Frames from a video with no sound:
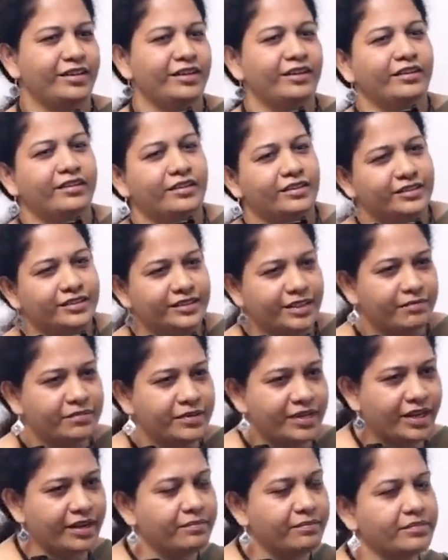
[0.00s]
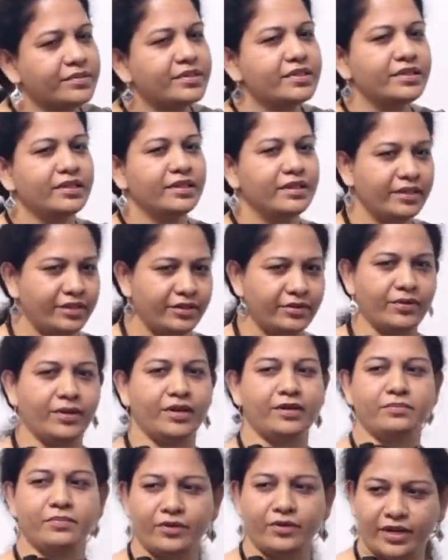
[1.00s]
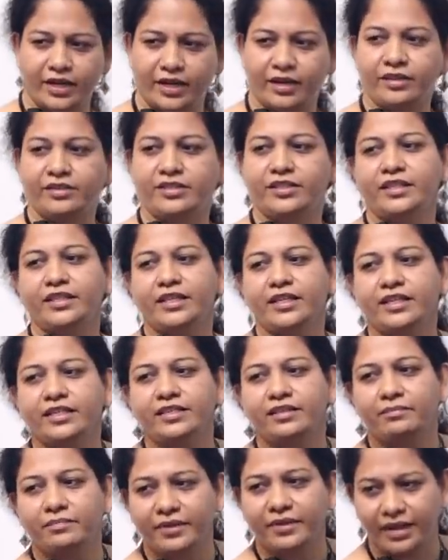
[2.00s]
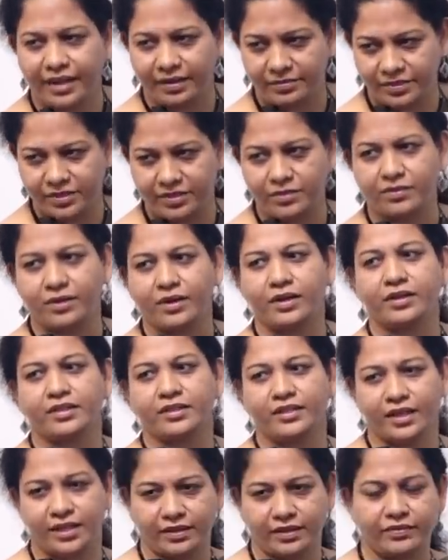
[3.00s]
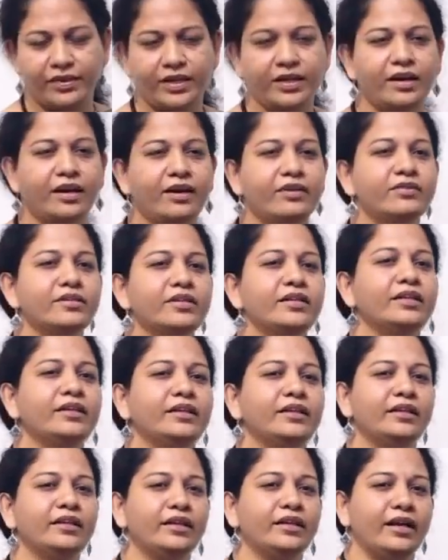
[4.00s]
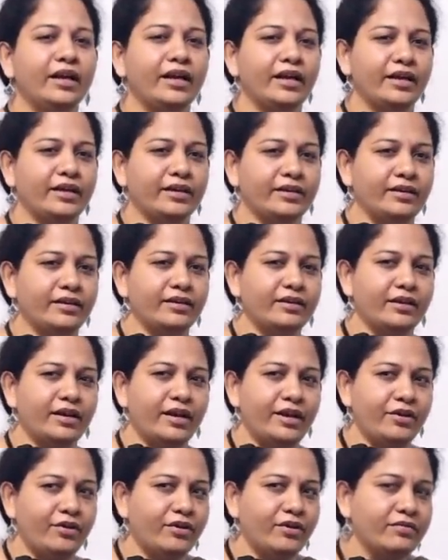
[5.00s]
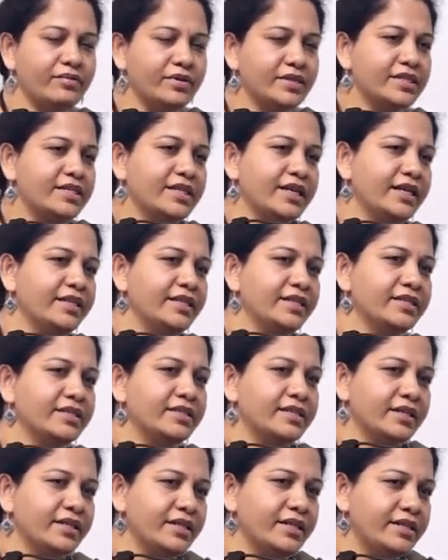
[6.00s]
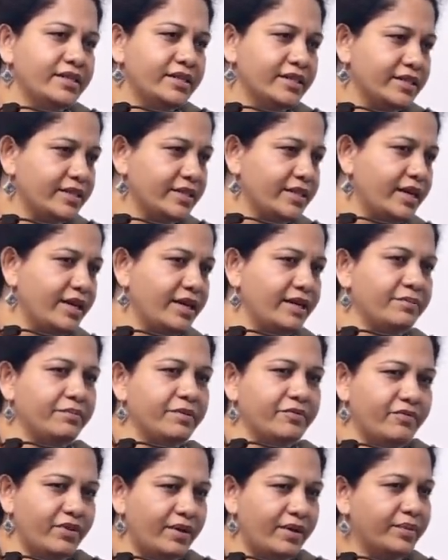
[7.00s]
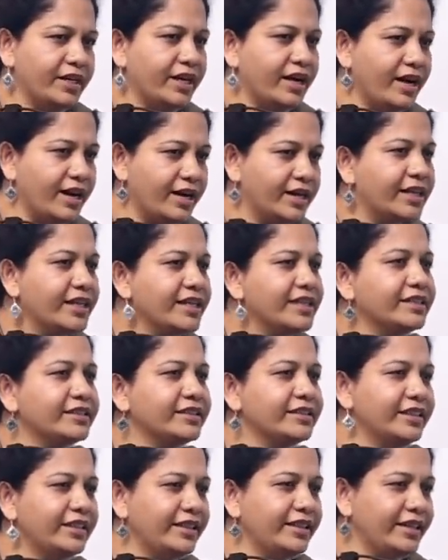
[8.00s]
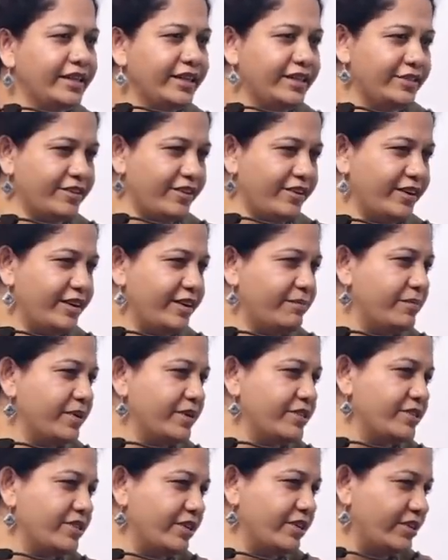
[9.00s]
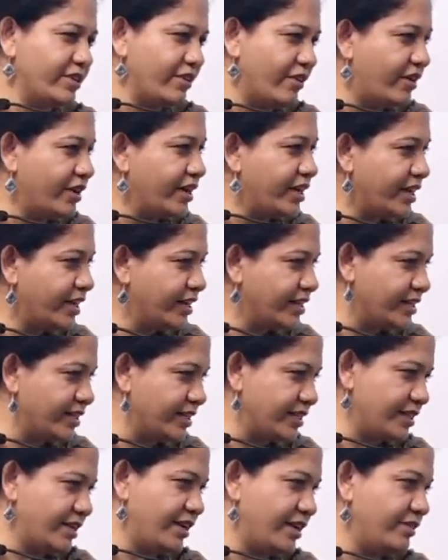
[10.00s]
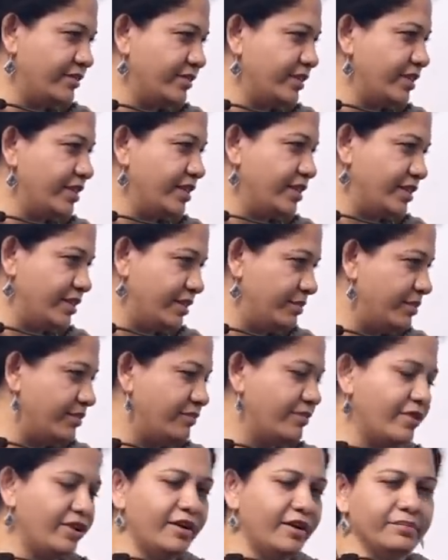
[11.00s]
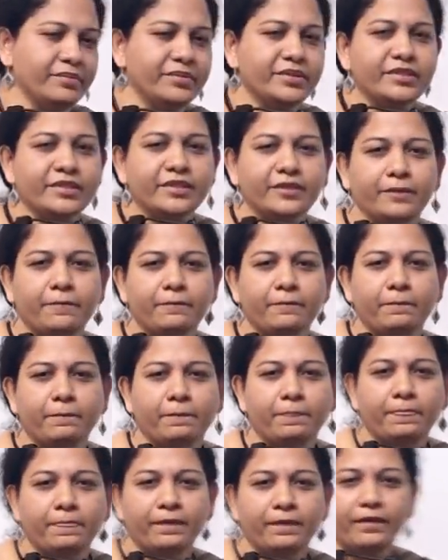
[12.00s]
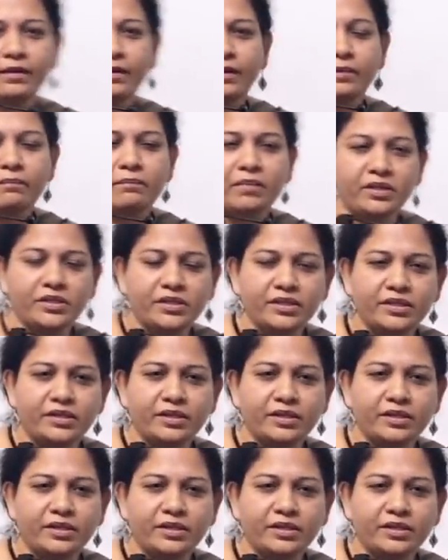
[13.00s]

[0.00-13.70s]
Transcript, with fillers: Uh, sometimes you are more energetic, sometimes you are the other way around. And uh, I always say this, uh, teachers are performing artists. It all depends on the audience is how the teacher performs. So